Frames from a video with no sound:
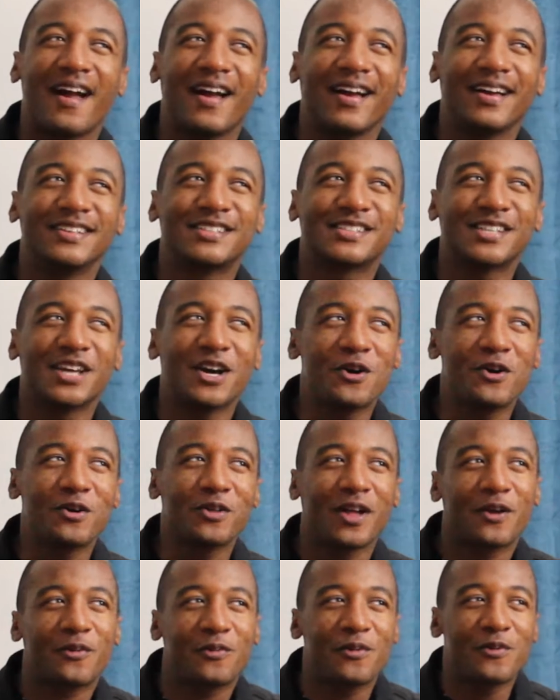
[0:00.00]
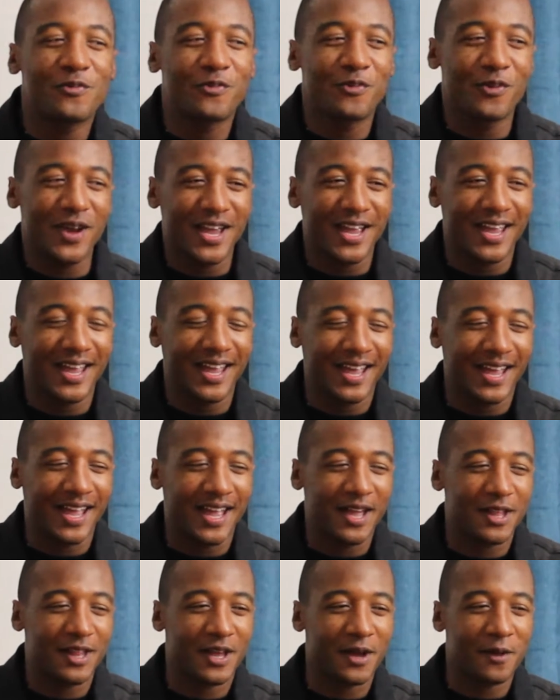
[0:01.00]
And so like we went
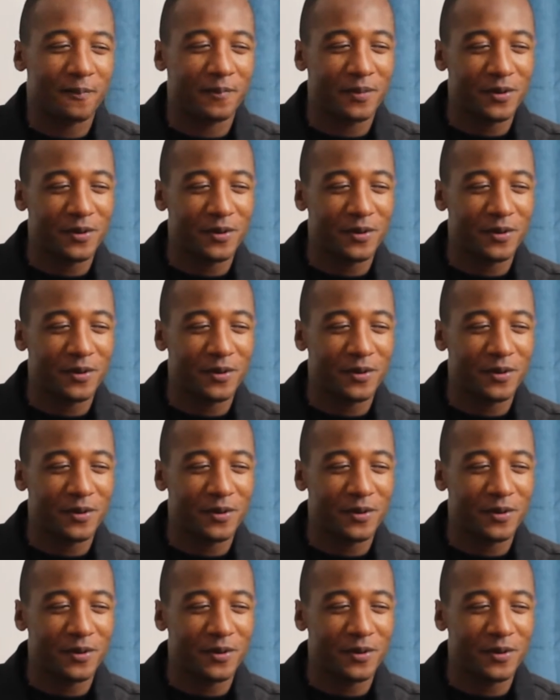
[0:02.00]
and like